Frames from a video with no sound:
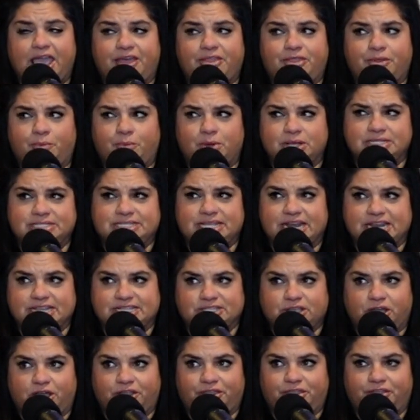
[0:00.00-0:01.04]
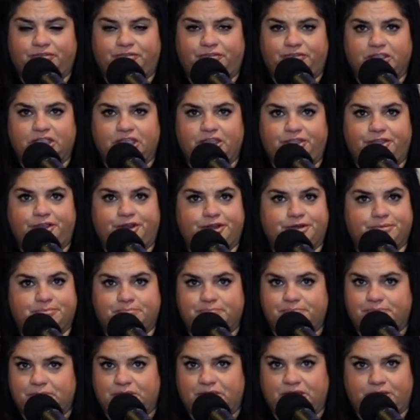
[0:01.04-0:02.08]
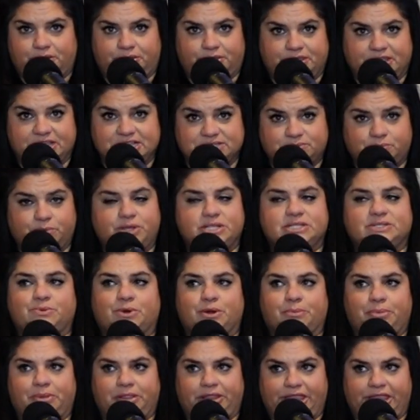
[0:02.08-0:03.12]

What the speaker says: And the ones that I saw at the flea, these ones were